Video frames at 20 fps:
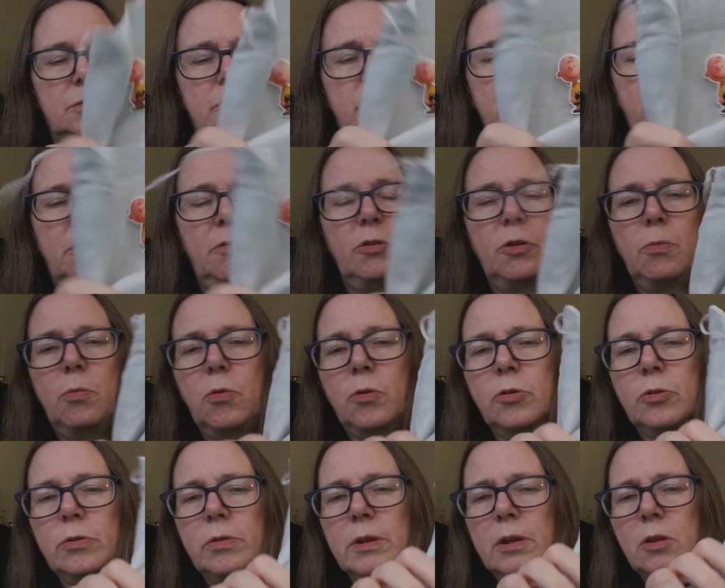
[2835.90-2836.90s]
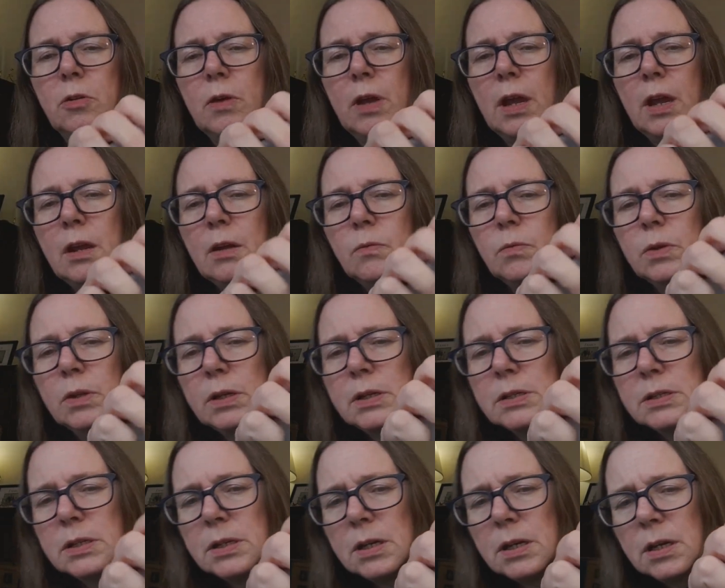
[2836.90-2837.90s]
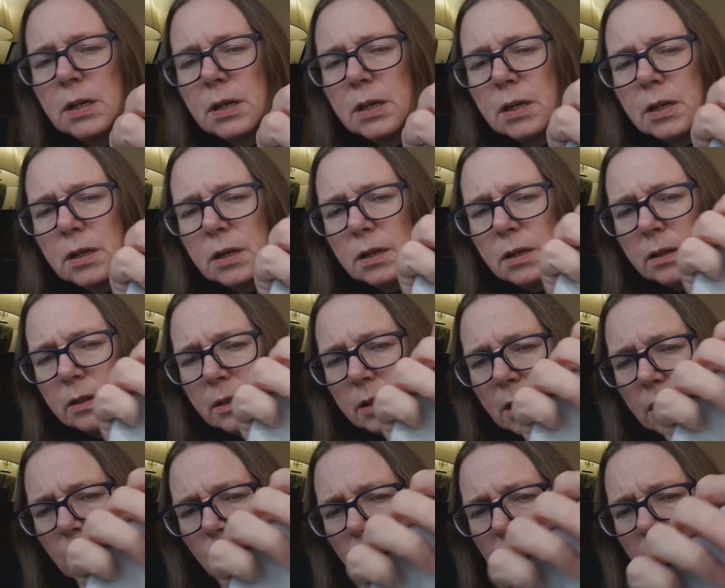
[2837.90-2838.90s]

of the border that you can't really see. There we